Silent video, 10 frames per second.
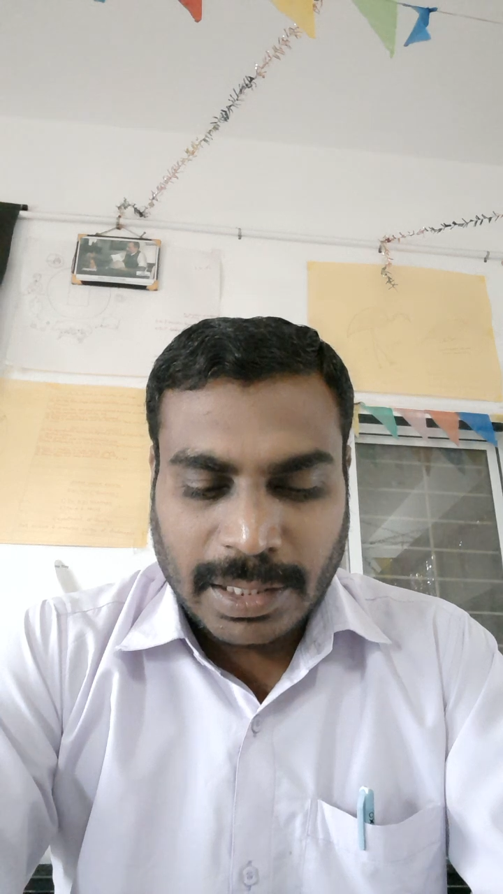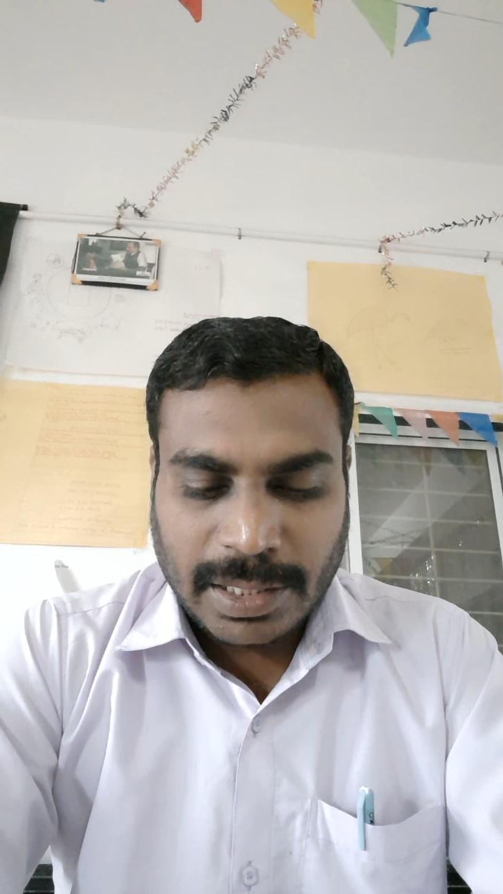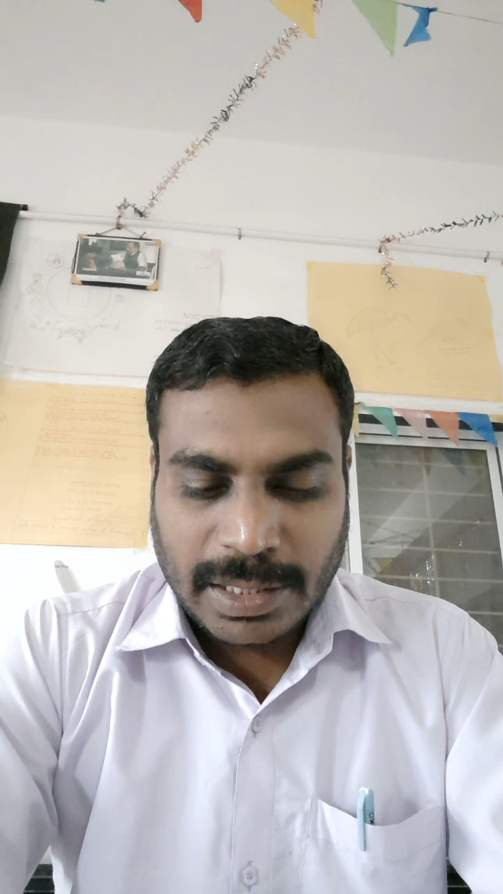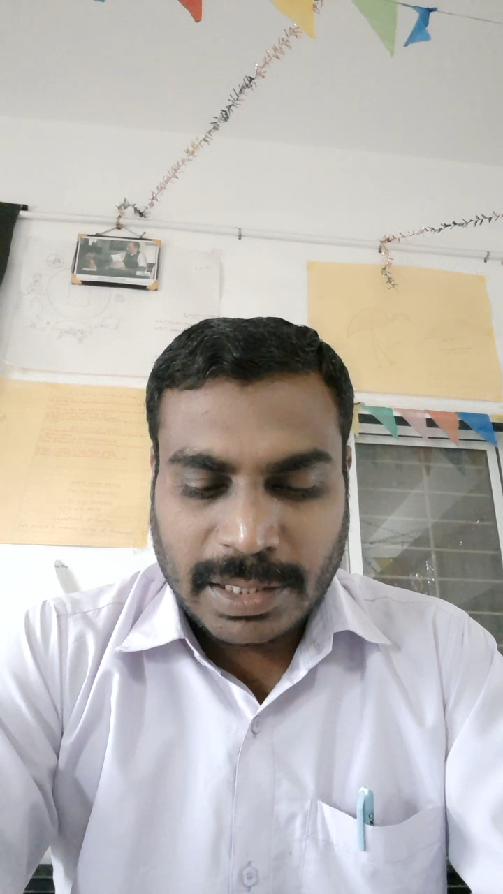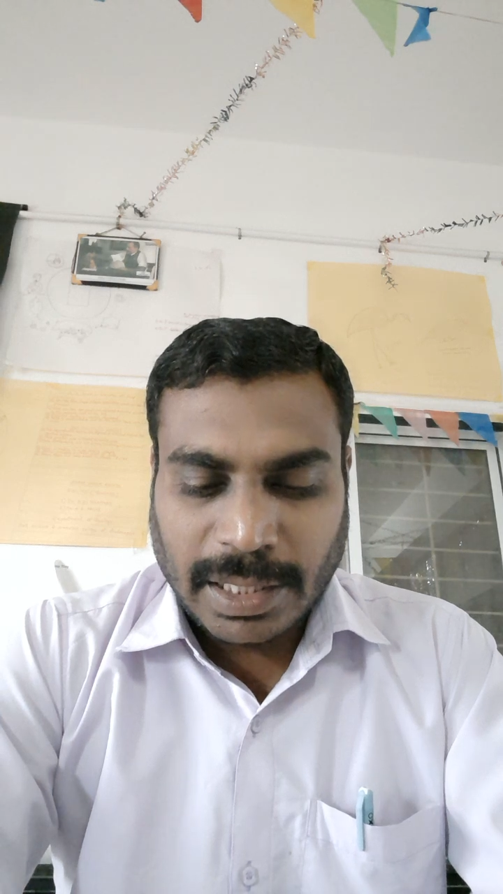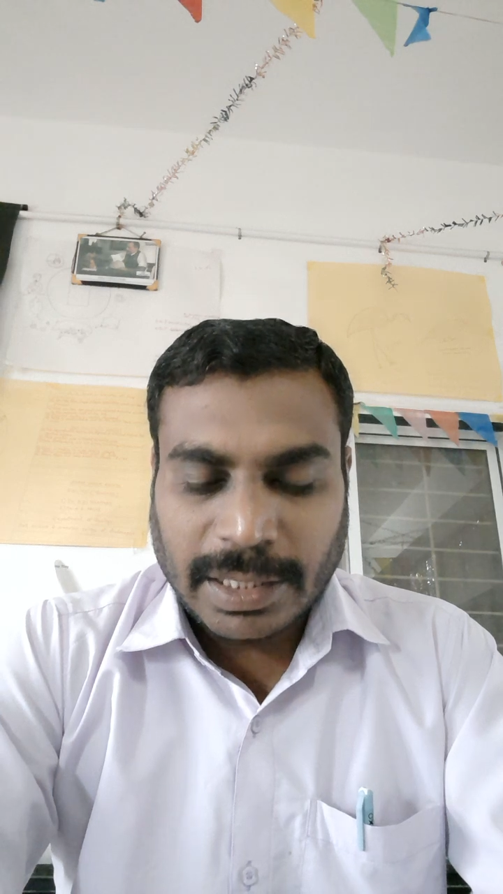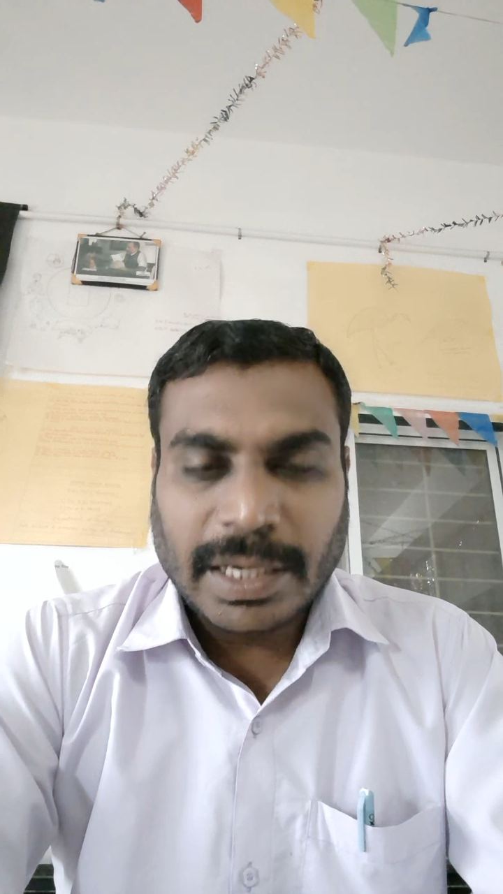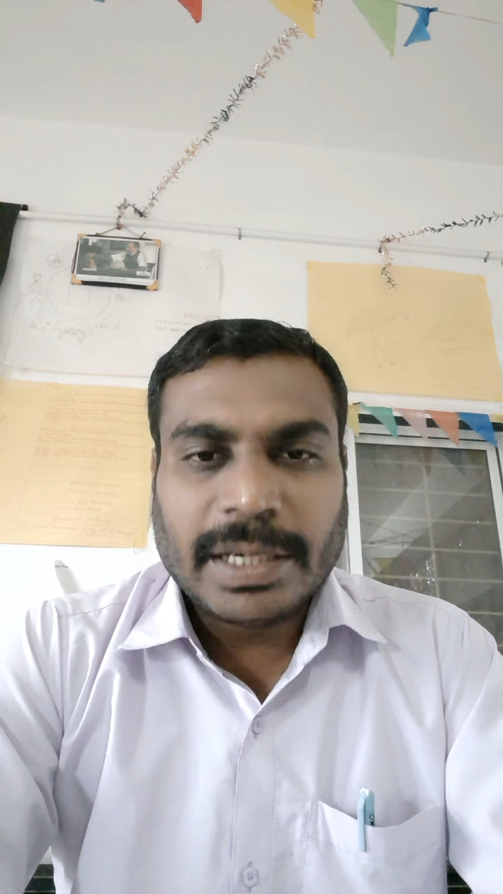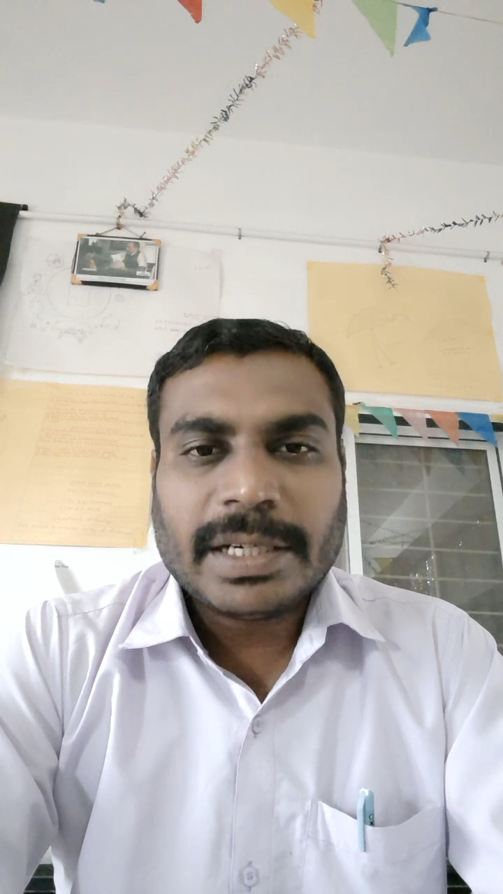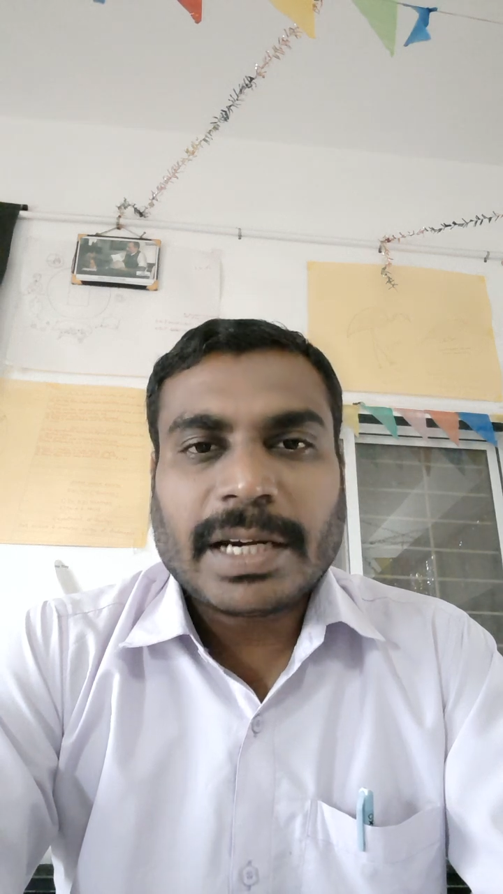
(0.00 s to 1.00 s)

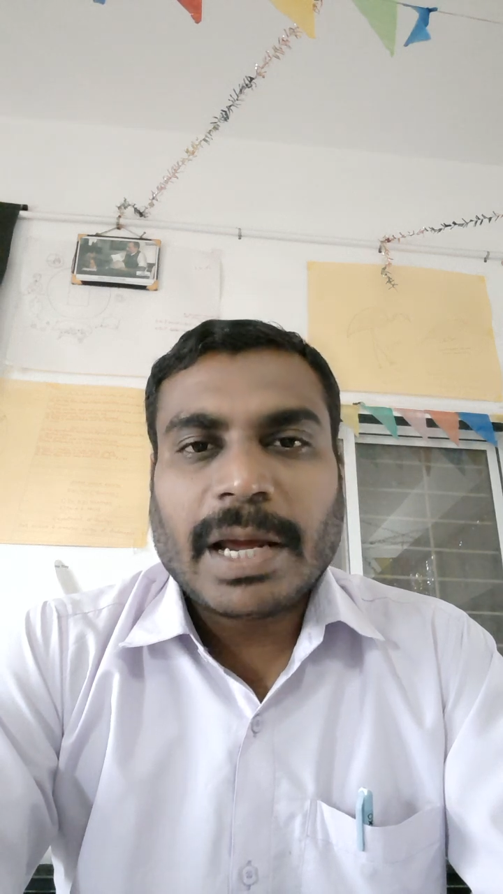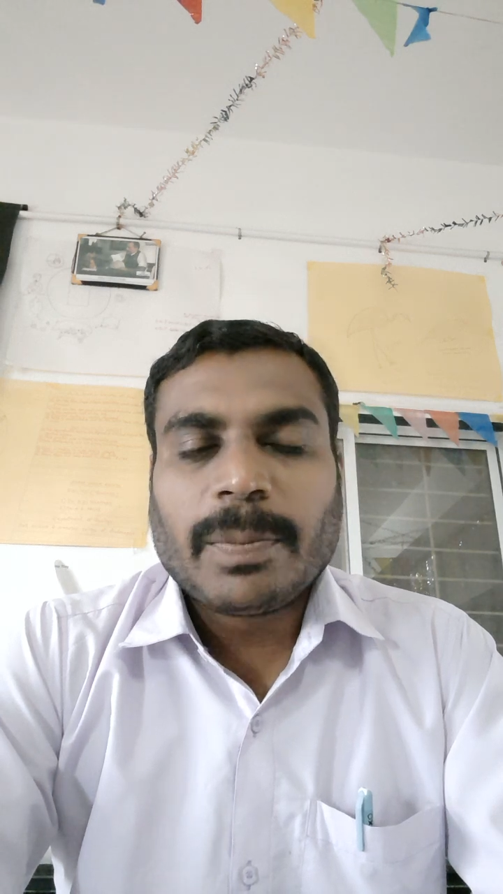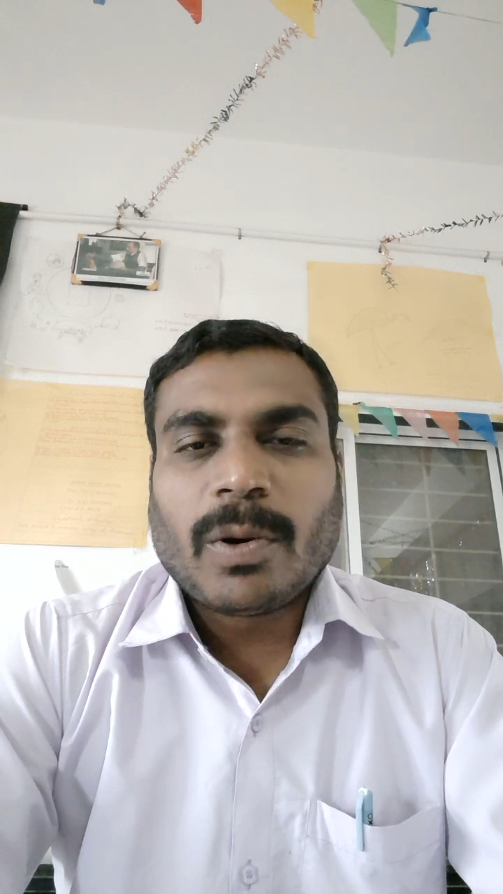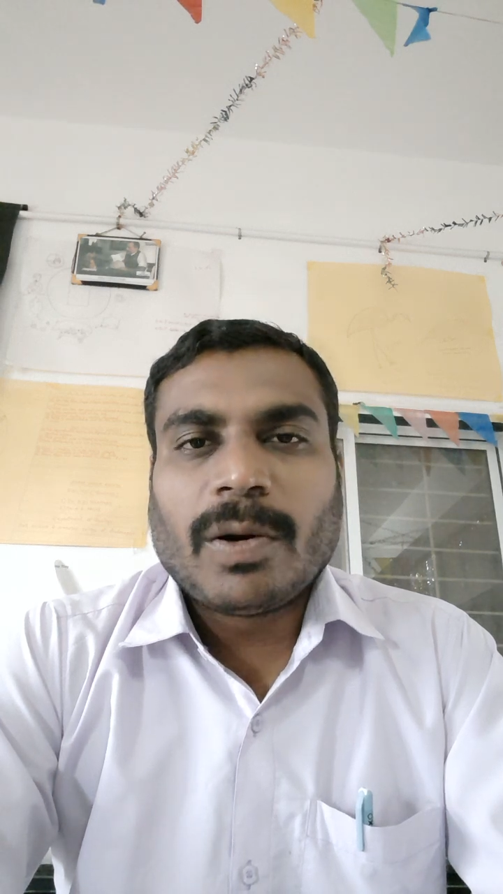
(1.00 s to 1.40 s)
certain type